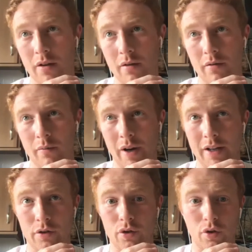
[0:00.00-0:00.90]
when he
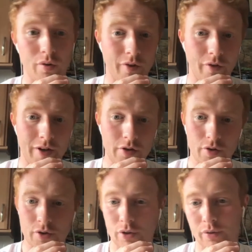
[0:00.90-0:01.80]
took over
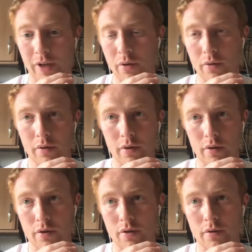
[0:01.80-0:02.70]
Rangers till now,
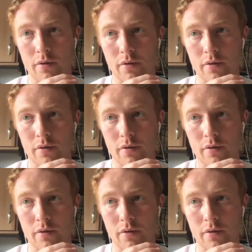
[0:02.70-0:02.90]
there's